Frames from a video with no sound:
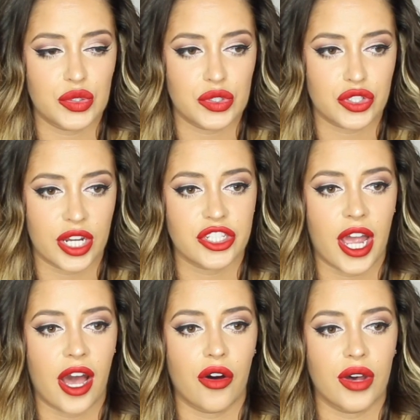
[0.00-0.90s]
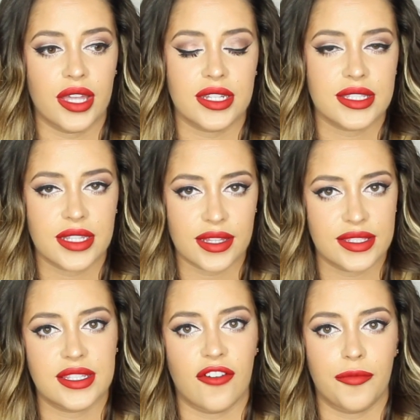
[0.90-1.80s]
to stretch out and it's
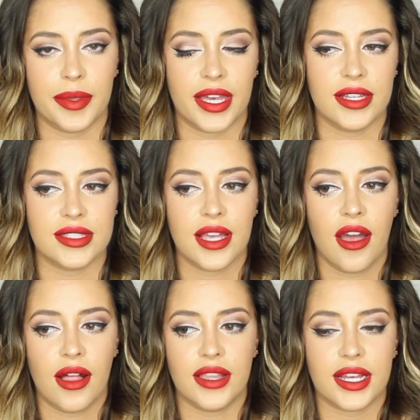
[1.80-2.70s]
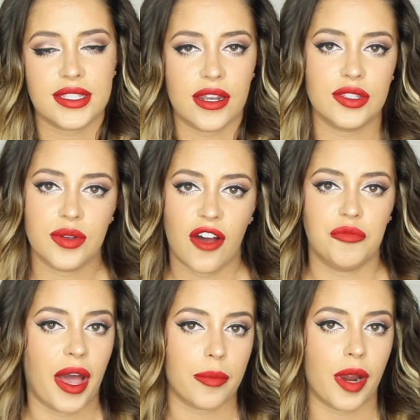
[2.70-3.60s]
not stiff because like I said I do
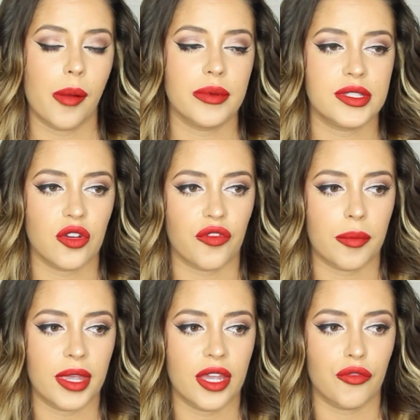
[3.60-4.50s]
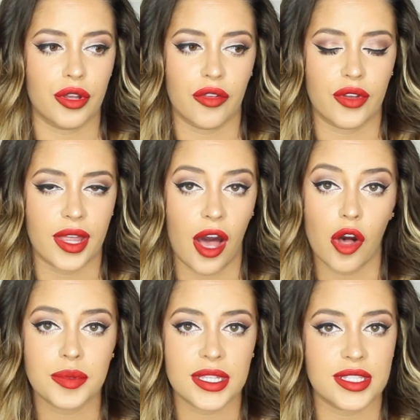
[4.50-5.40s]
have back problems so for me it really really
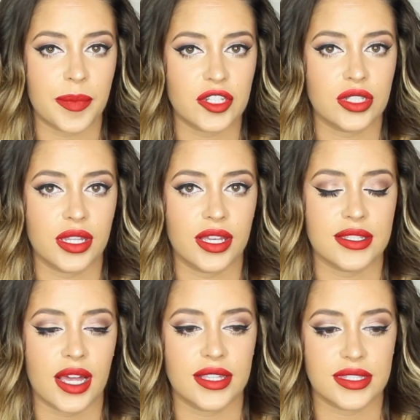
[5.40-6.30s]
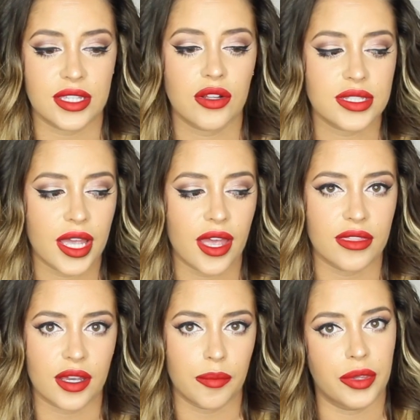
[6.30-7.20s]
helps especially because I all day
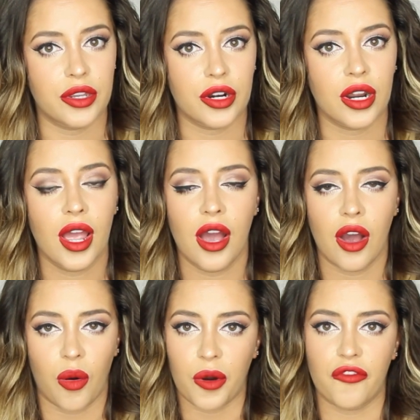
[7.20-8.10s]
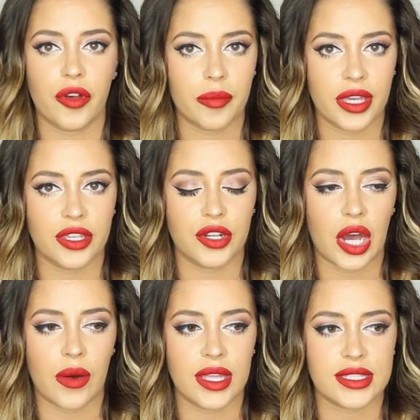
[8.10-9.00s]
at the computer or filming you
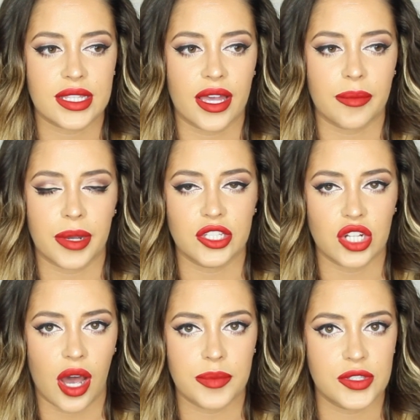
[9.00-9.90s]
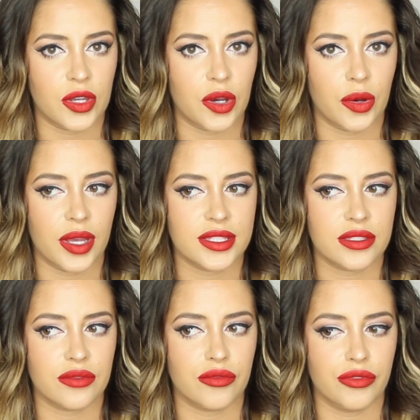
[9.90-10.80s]
know it's like my job so
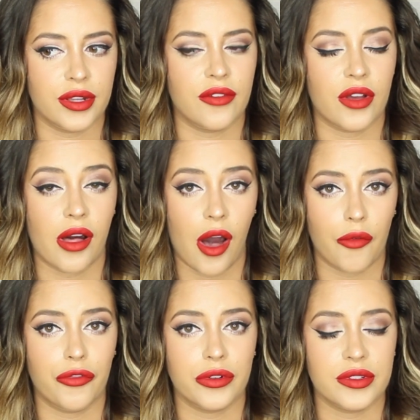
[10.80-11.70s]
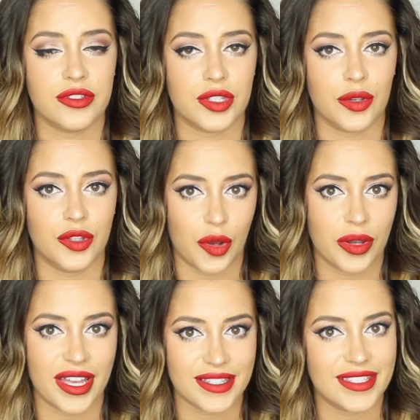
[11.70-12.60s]
it's really really helpful so you
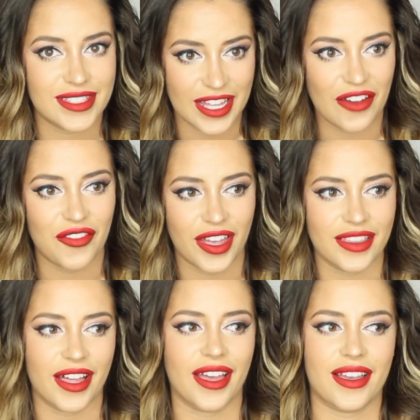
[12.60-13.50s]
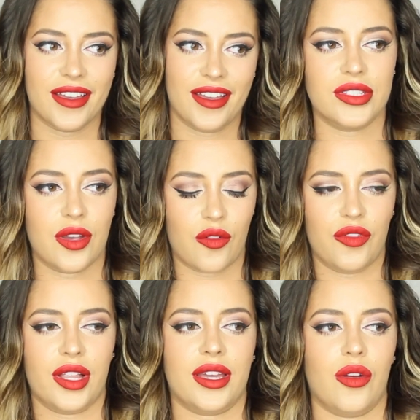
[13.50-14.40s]
don't get stiff and like so I don't
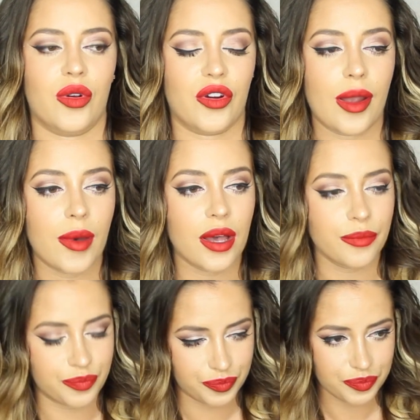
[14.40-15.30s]
feel like an old grandma.